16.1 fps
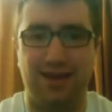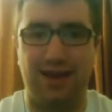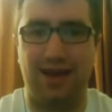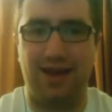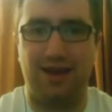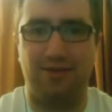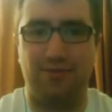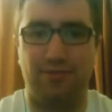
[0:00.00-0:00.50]

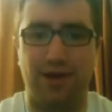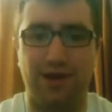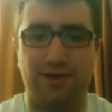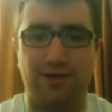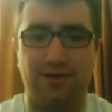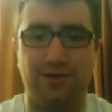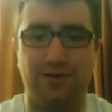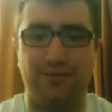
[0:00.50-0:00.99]
And
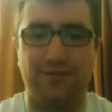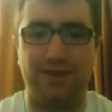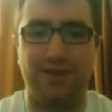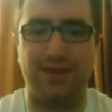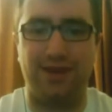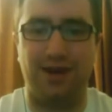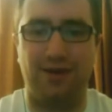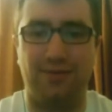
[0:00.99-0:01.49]
Michael,
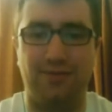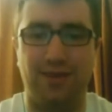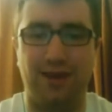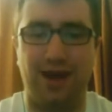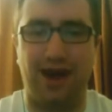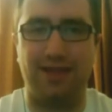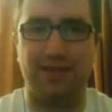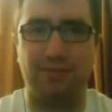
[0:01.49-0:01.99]

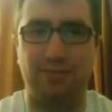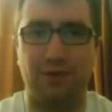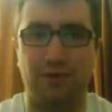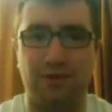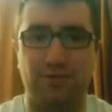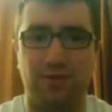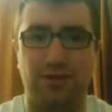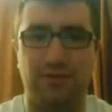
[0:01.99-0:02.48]
I think
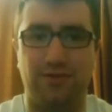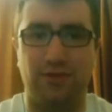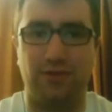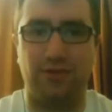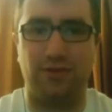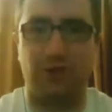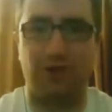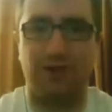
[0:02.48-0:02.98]
Bylsma in
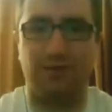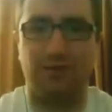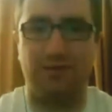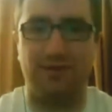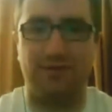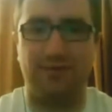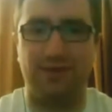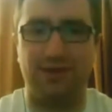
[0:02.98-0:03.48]
Florida would be a
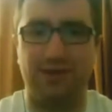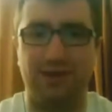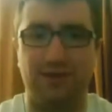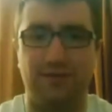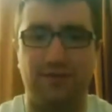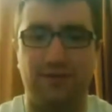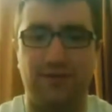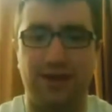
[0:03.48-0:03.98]
really good
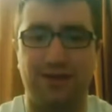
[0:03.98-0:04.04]
fit.